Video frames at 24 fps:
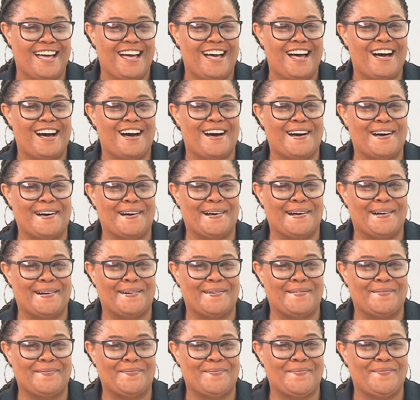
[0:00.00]
It
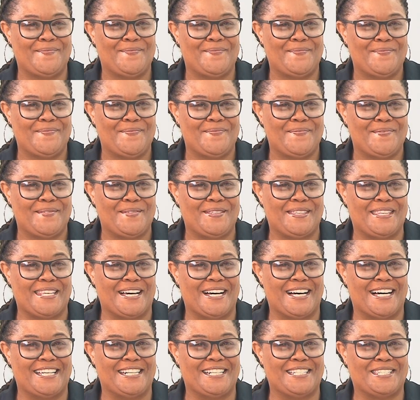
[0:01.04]
was
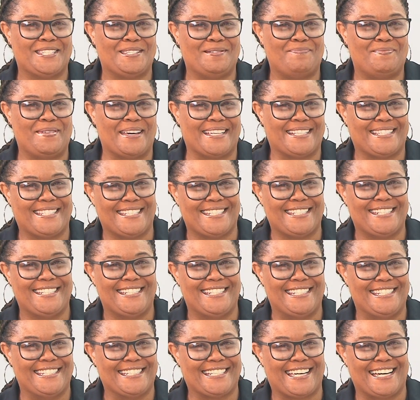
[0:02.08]
an
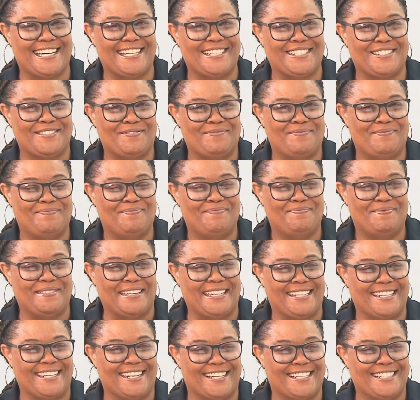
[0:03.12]
unexpected kind of
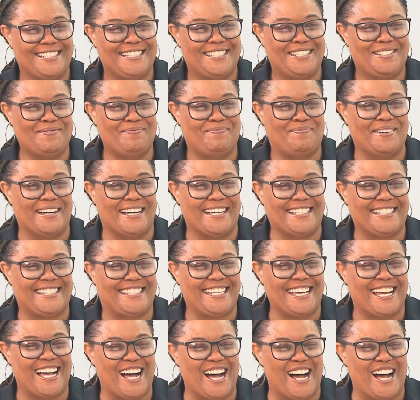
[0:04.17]
big lunch, but